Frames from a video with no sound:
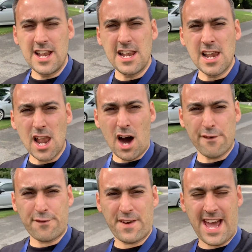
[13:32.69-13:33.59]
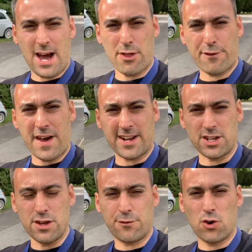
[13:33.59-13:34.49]
love how the fact that
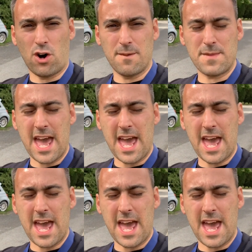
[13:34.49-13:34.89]
you've got